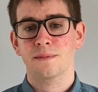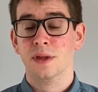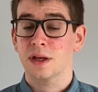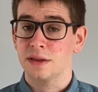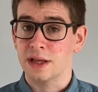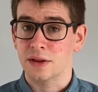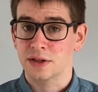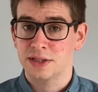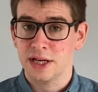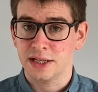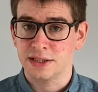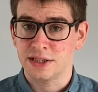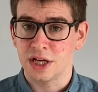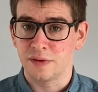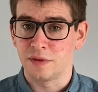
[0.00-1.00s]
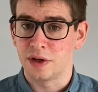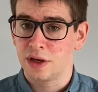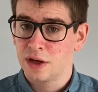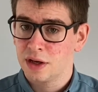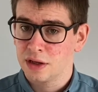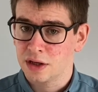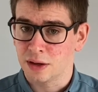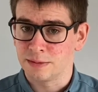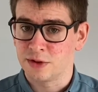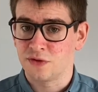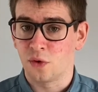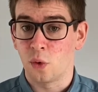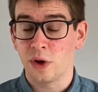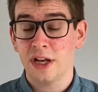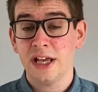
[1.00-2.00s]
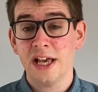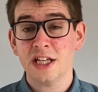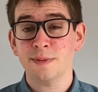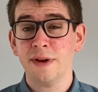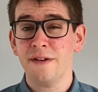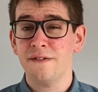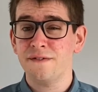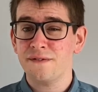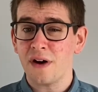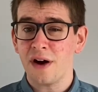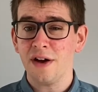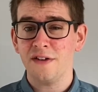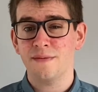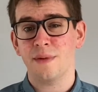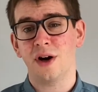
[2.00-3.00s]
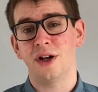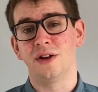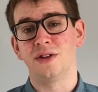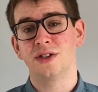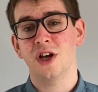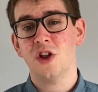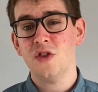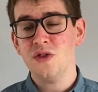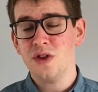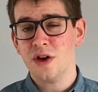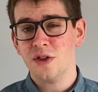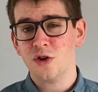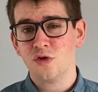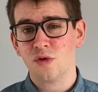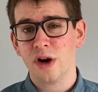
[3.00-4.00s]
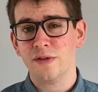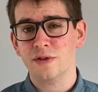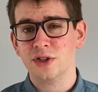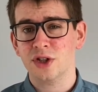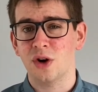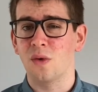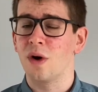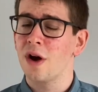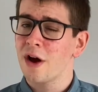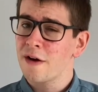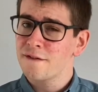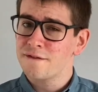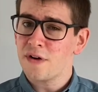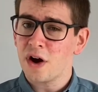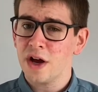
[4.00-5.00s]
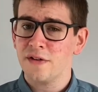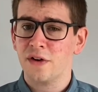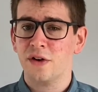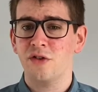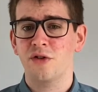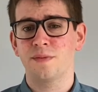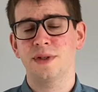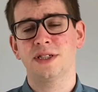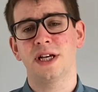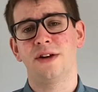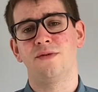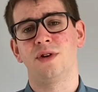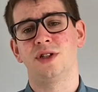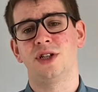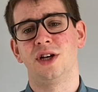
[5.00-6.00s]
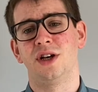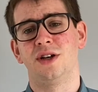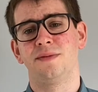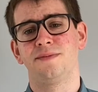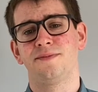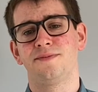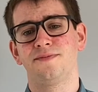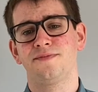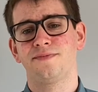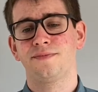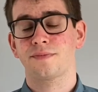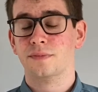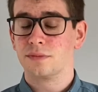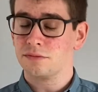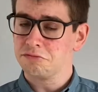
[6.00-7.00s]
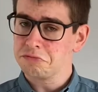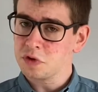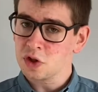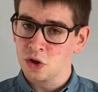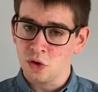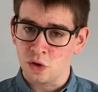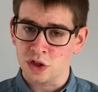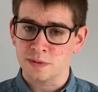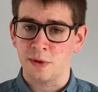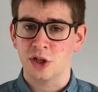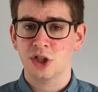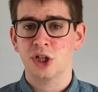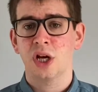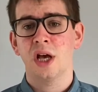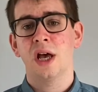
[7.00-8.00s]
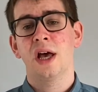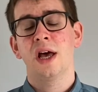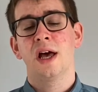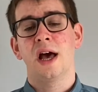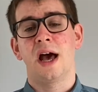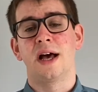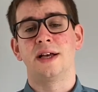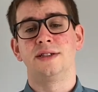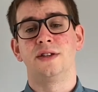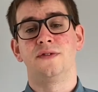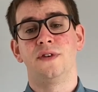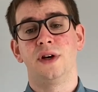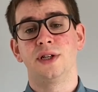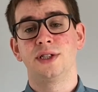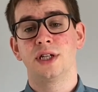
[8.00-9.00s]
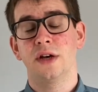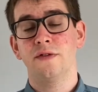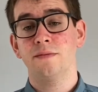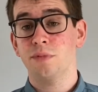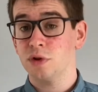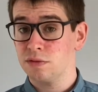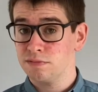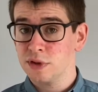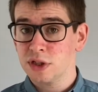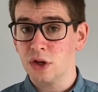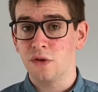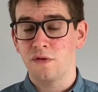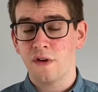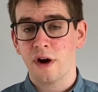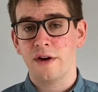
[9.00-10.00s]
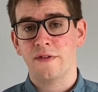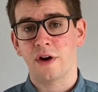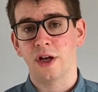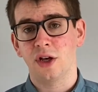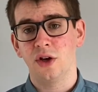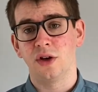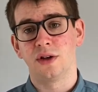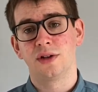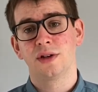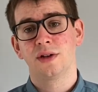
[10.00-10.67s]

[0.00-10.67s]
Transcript: Now, the second servant comes forward and he has made 5 minors. Another great result, 500% return. Not as much as the first servant, but still very, very good.